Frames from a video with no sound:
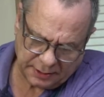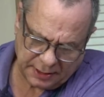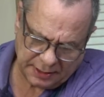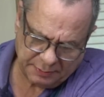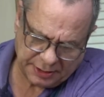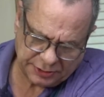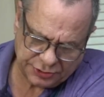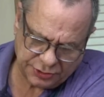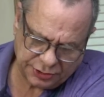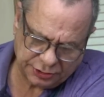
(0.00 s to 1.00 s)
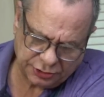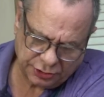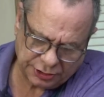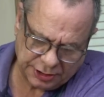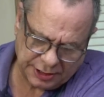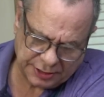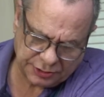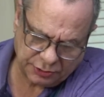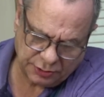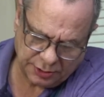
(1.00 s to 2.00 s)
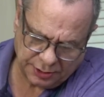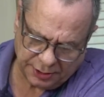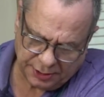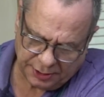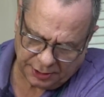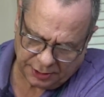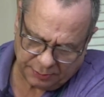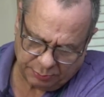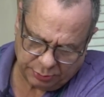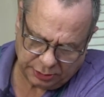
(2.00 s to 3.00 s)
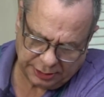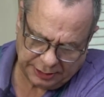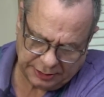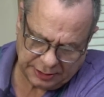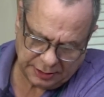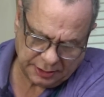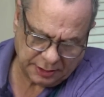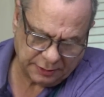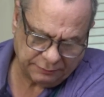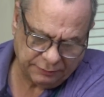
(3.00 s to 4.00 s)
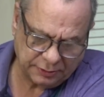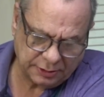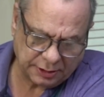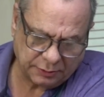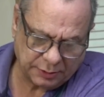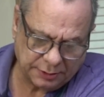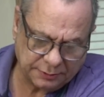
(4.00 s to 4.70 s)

Kind of making sure the turkey gets plenty of liquid.